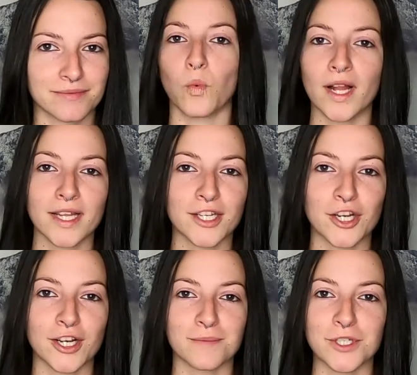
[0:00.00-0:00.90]
Well, in
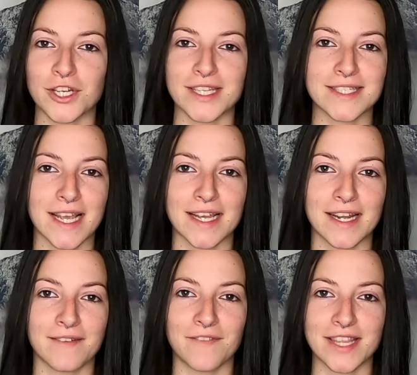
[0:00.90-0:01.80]
Europe during the 2nd
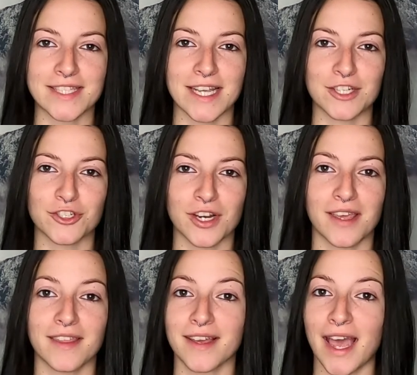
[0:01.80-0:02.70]
and 5th
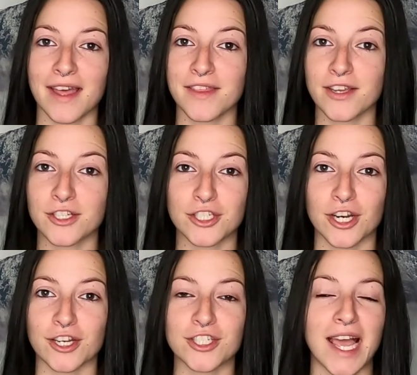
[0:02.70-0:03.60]
century, the Catholic
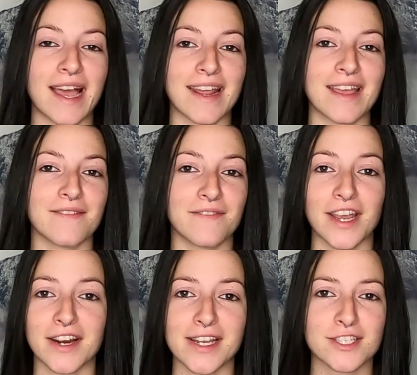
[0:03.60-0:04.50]
Church had a
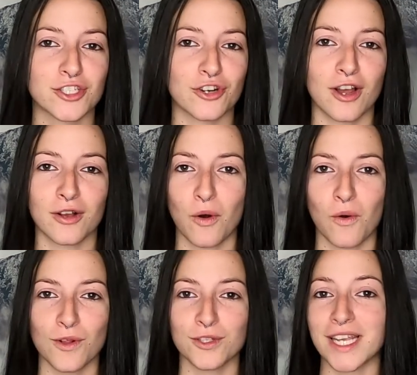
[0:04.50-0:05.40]
very strong
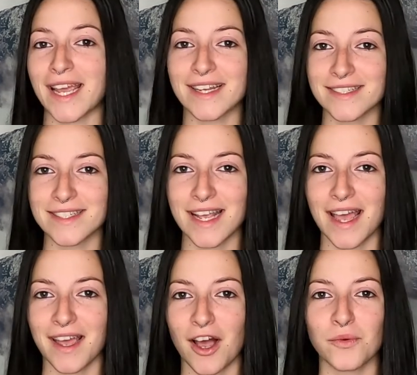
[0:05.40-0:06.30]
hold and
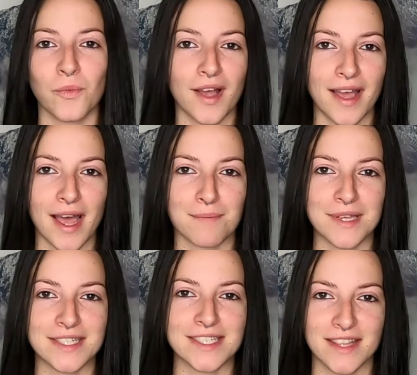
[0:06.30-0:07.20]
say on what
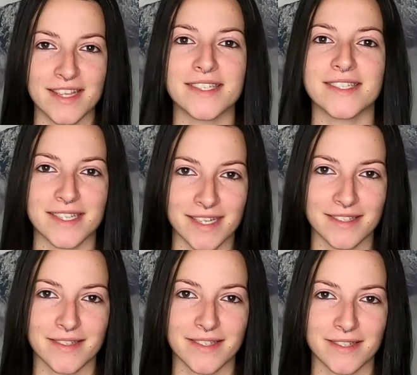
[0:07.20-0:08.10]
happened to the
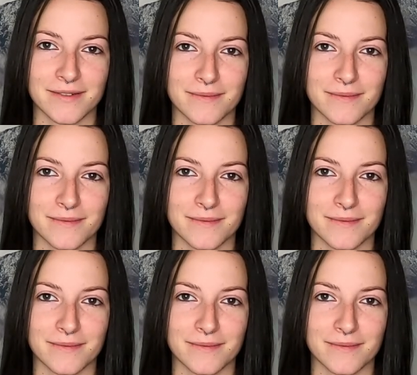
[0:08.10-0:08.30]
deceased.